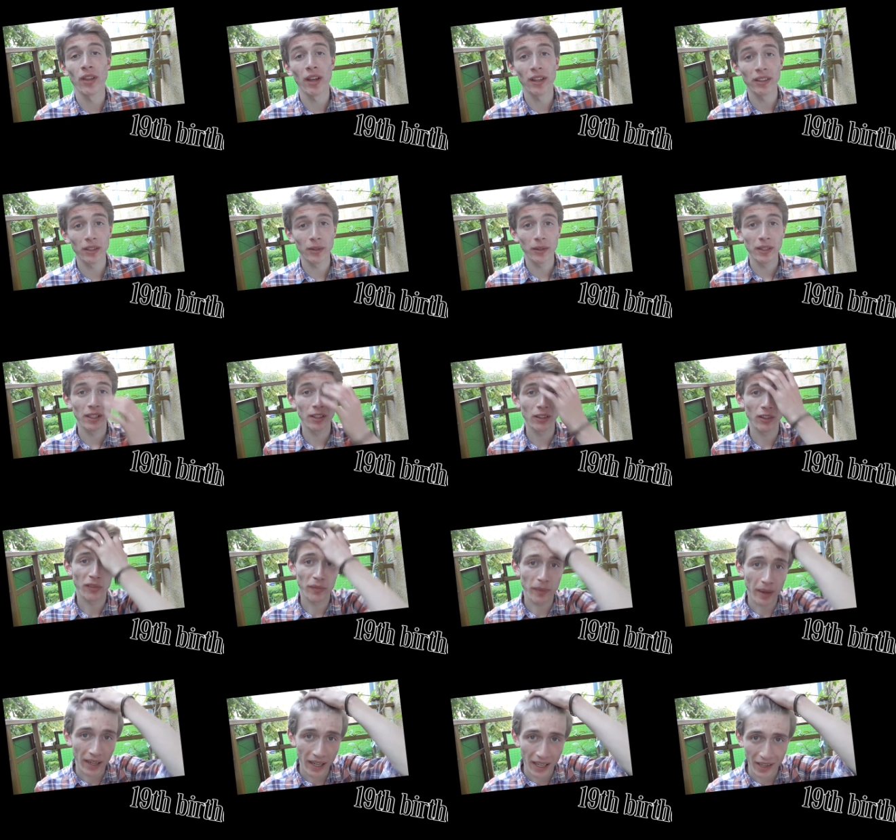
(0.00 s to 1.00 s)
another year
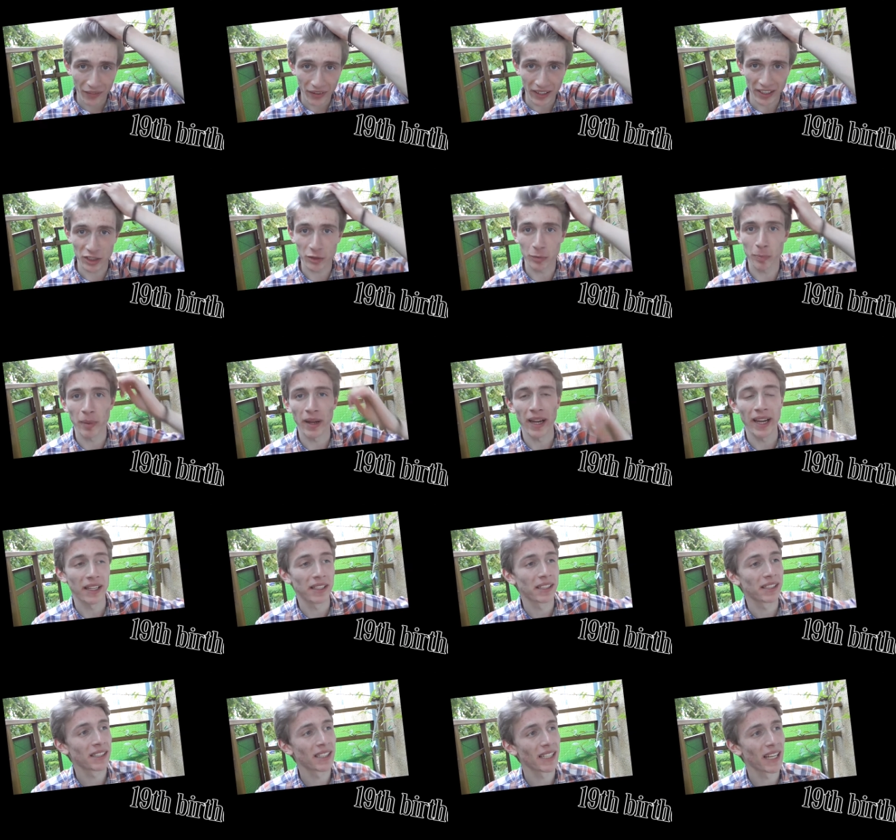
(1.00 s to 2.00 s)
of my life has
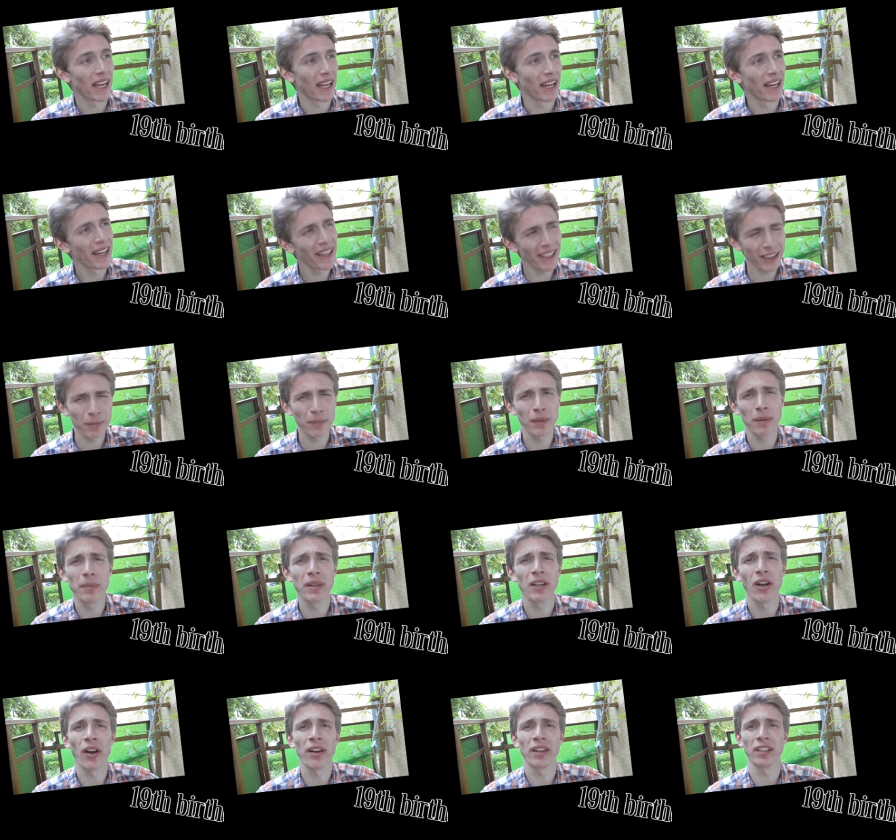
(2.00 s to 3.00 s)
passed and let me
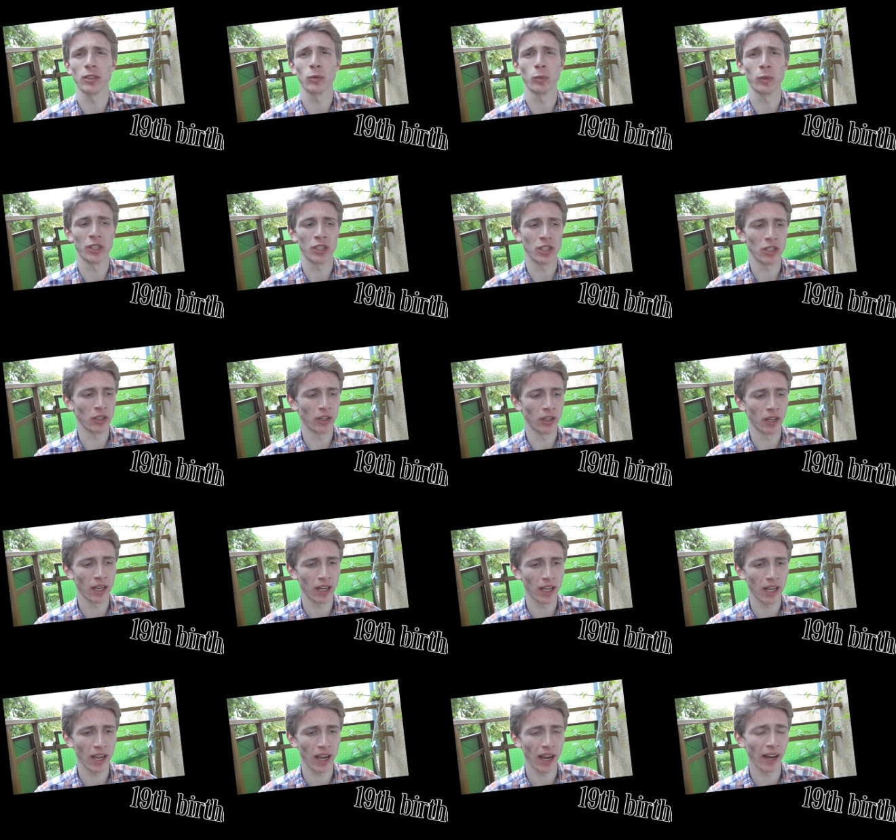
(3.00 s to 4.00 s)
be honest with you,
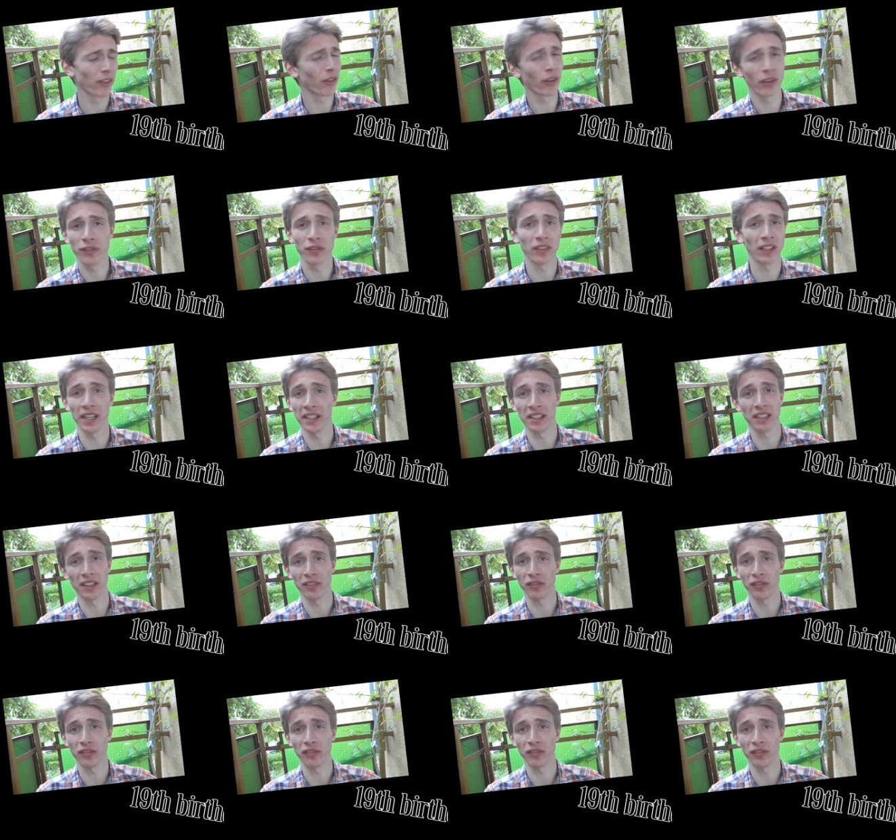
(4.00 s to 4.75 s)
I don't feel any